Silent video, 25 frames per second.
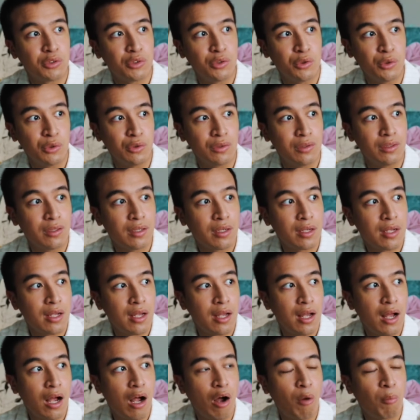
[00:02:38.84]
in Brunei,
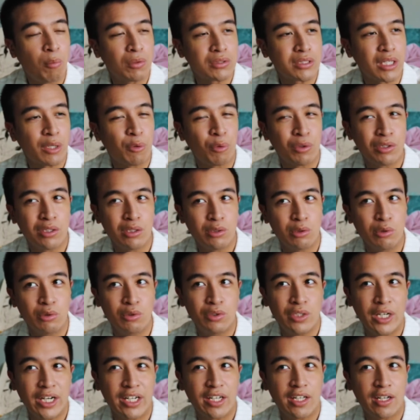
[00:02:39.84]
especially like an
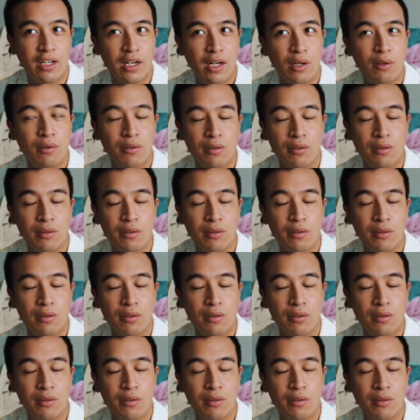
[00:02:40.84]
amateur production.